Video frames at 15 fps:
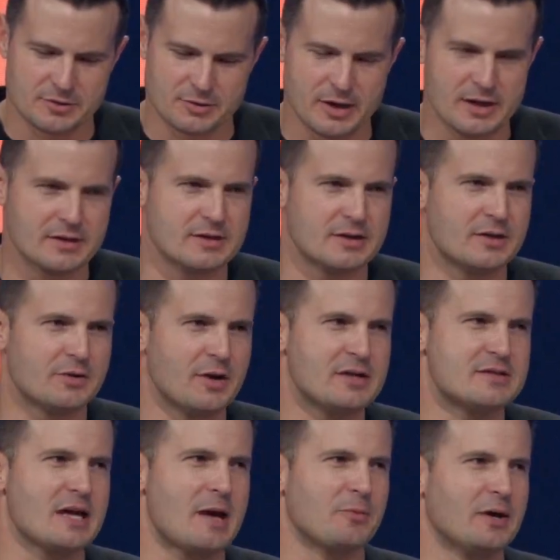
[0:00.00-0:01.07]

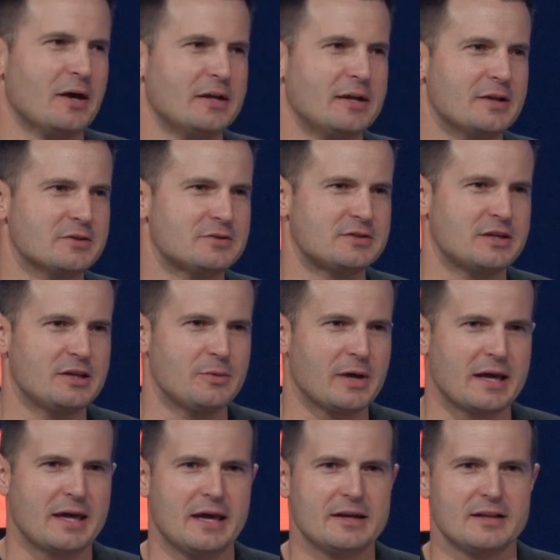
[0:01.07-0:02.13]
Great time around NLC. We
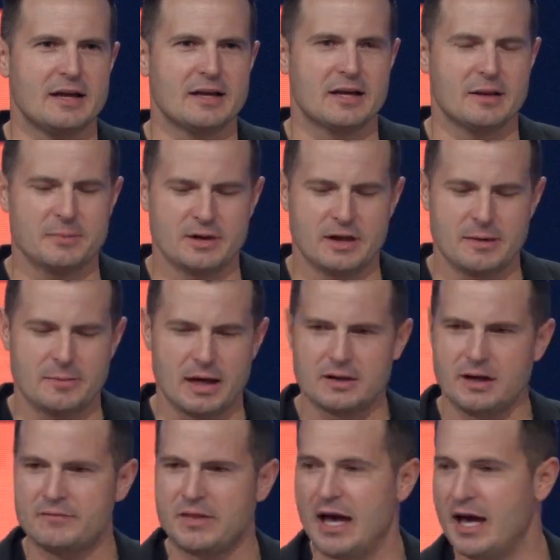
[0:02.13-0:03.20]
got candlelight coming up. I
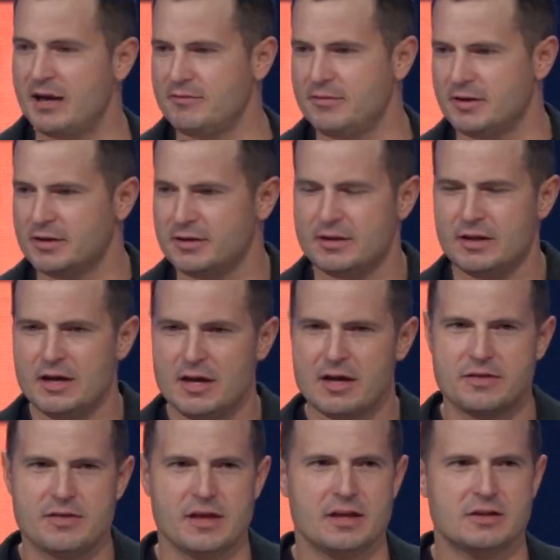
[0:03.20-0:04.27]
love the Advent
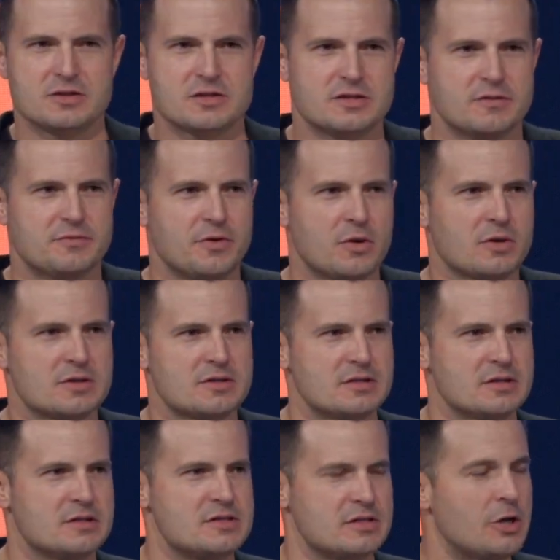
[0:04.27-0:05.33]
thing, just to
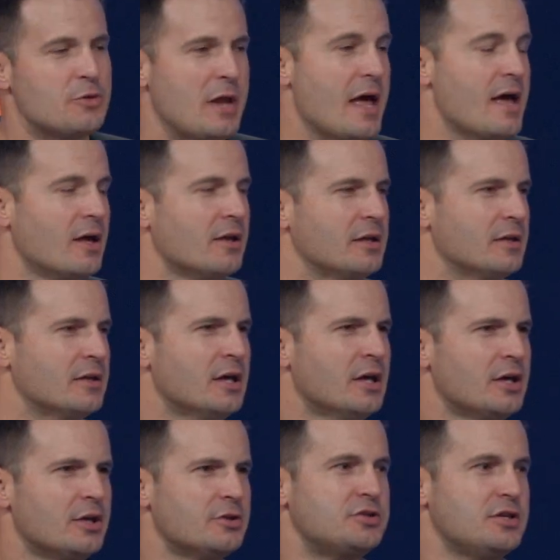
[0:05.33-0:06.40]
focus and slow down. And
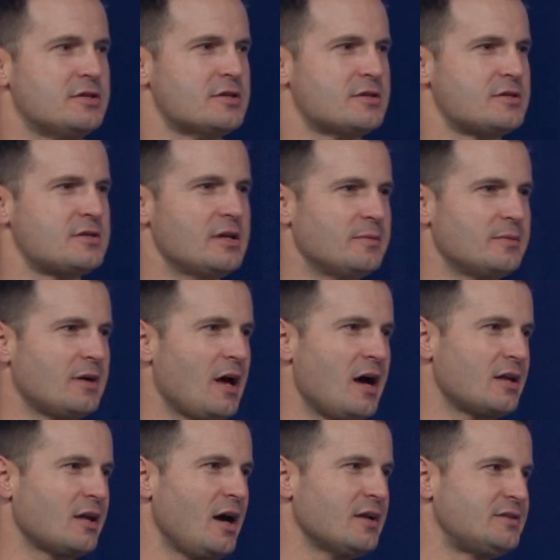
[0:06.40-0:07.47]
you know,
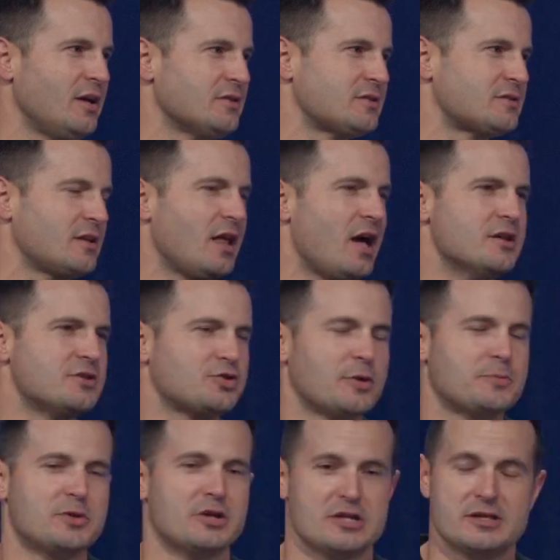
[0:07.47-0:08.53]
God tells us a lot in
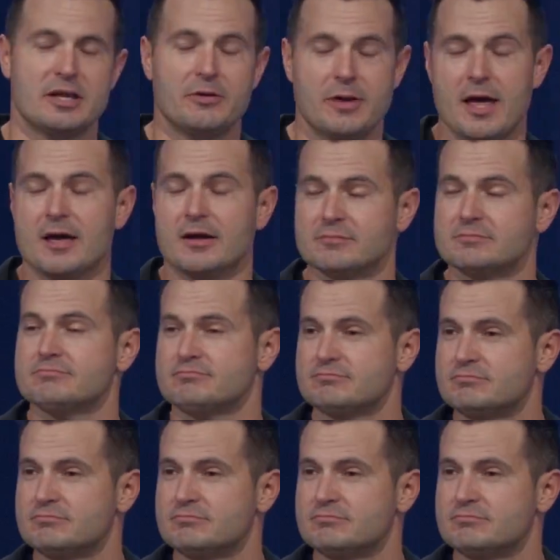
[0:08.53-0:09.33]
Scripture to slow down.